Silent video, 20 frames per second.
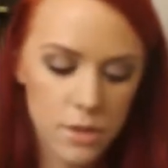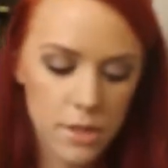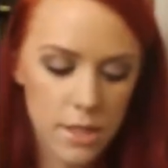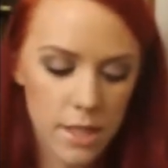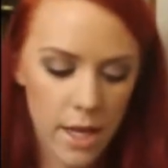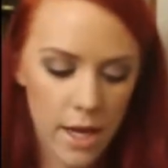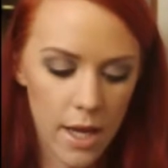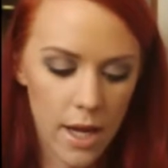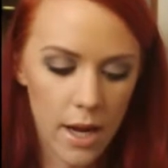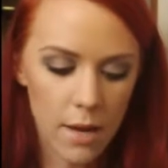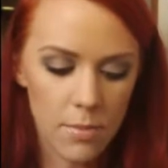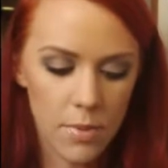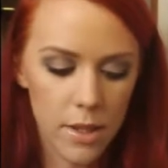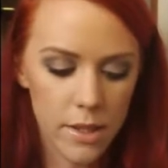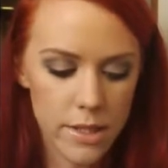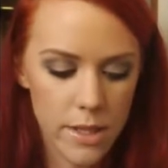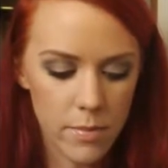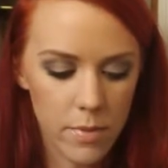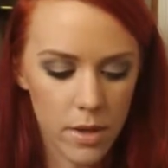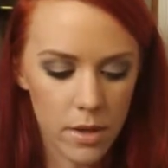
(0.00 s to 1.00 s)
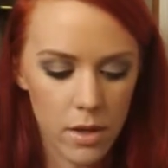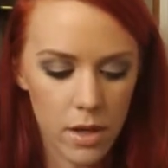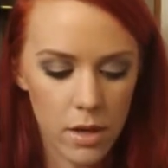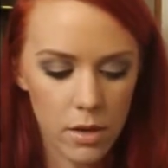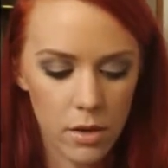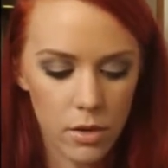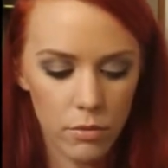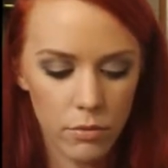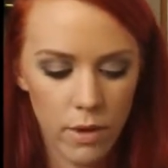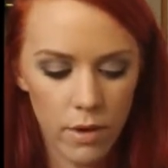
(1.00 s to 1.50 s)
today I picked up
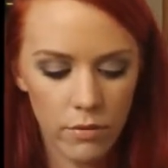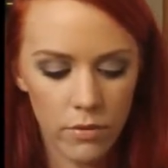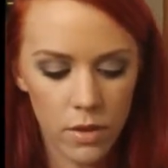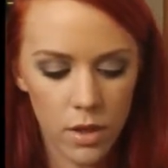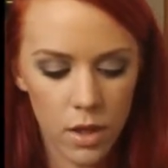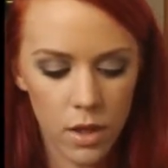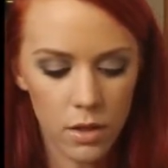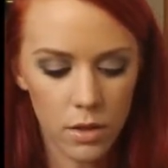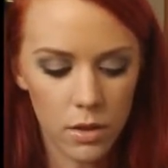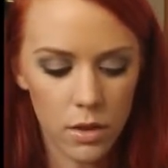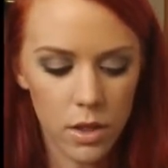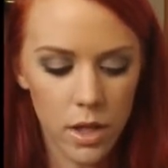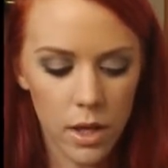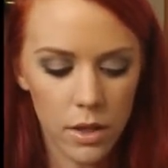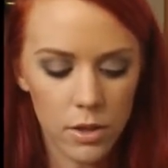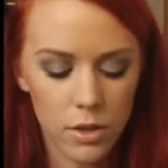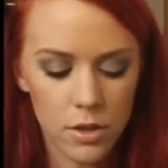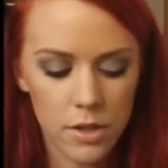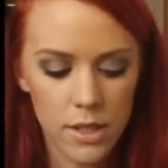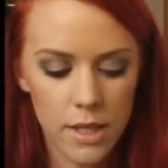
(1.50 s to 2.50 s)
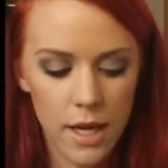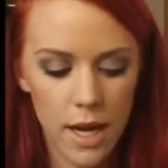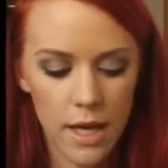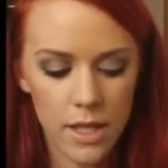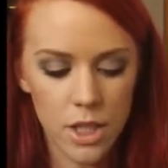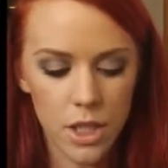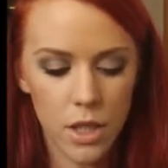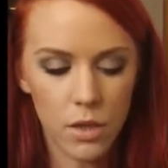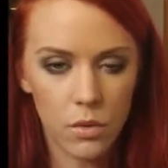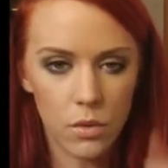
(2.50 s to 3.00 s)
another Revlon Color Stay
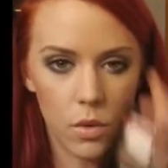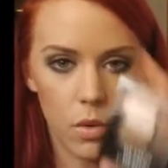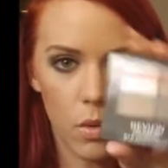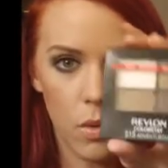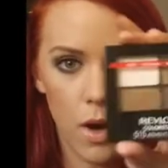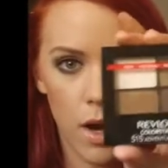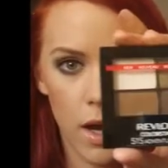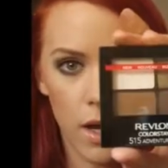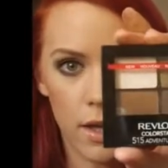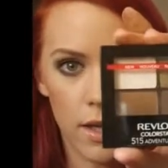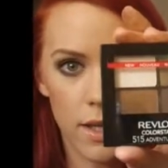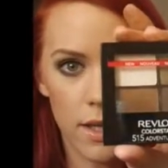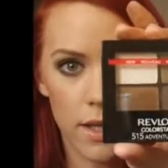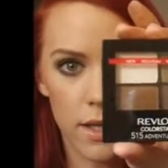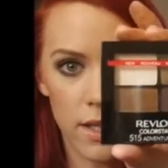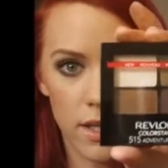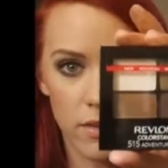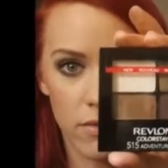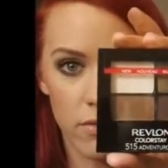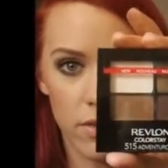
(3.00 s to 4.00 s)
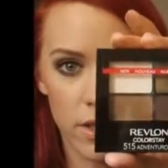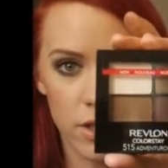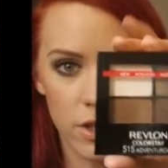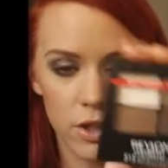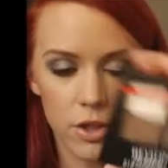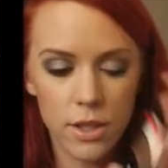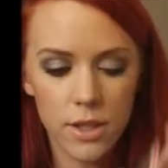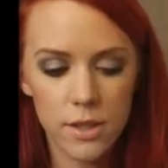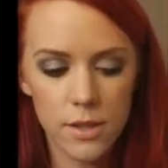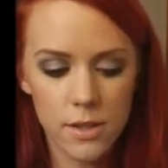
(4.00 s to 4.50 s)
Eyeshadow Quad in
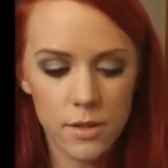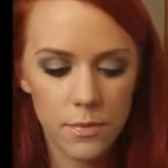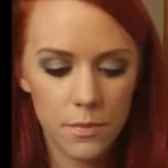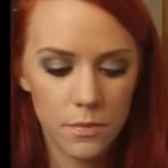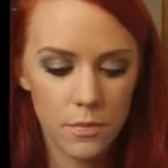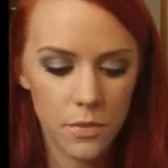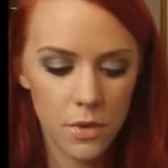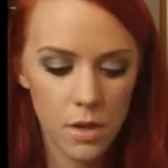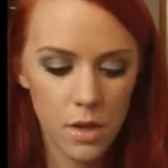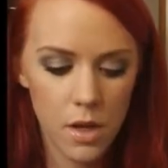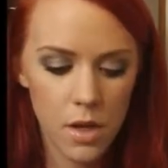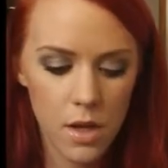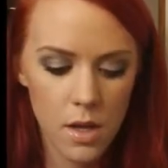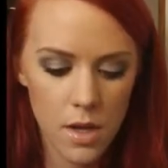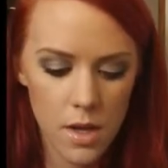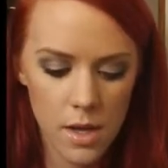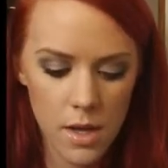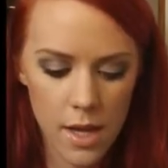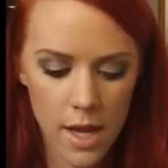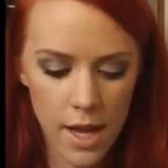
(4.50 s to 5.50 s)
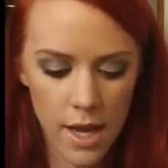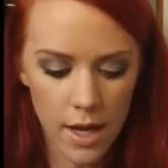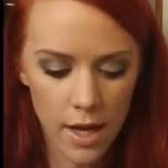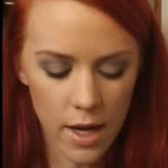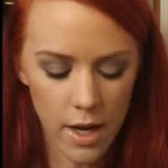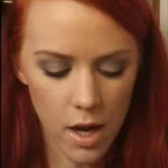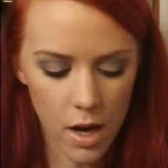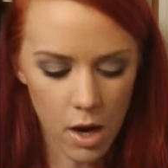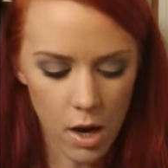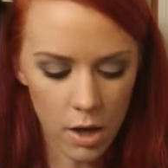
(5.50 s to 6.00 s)
Adventurous. And
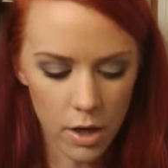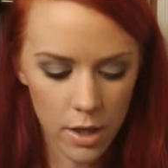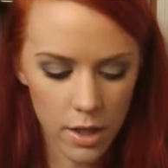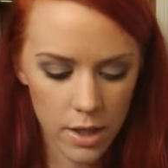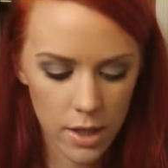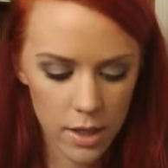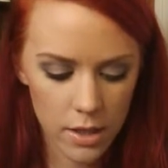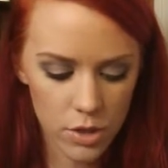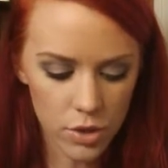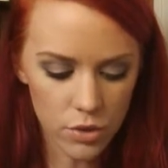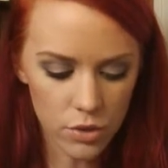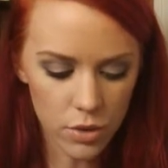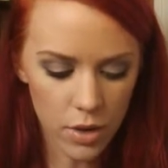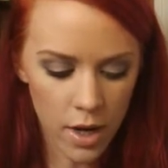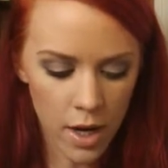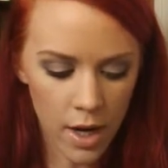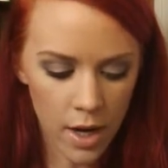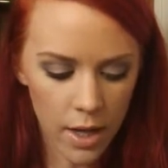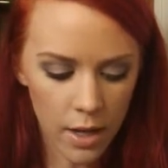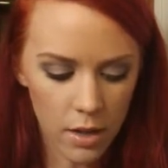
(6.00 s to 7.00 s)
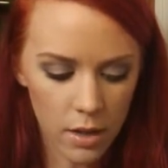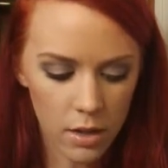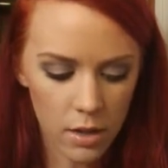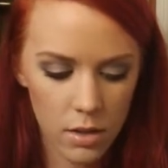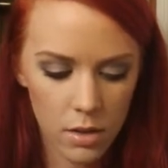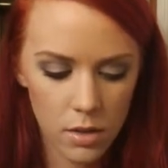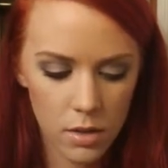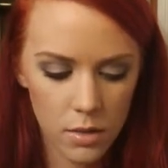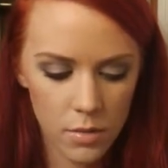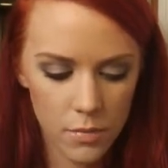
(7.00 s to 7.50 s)
I already tried,
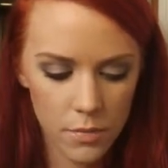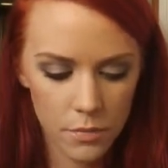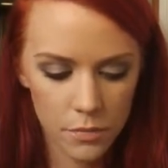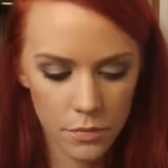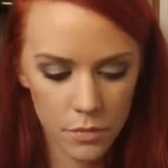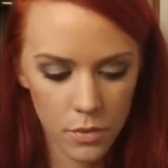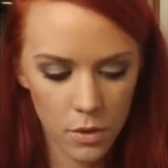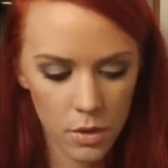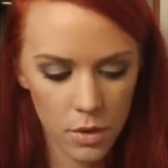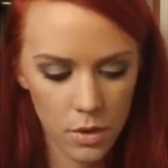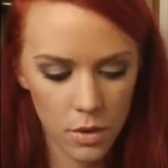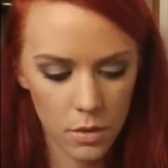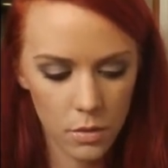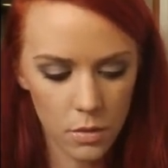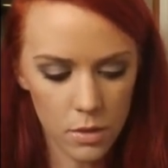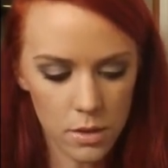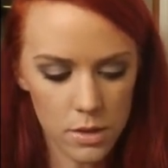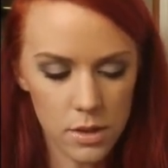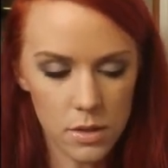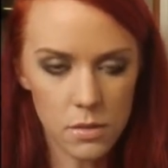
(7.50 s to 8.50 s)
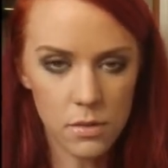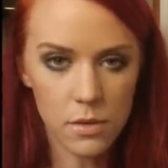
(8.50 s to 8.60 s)
this,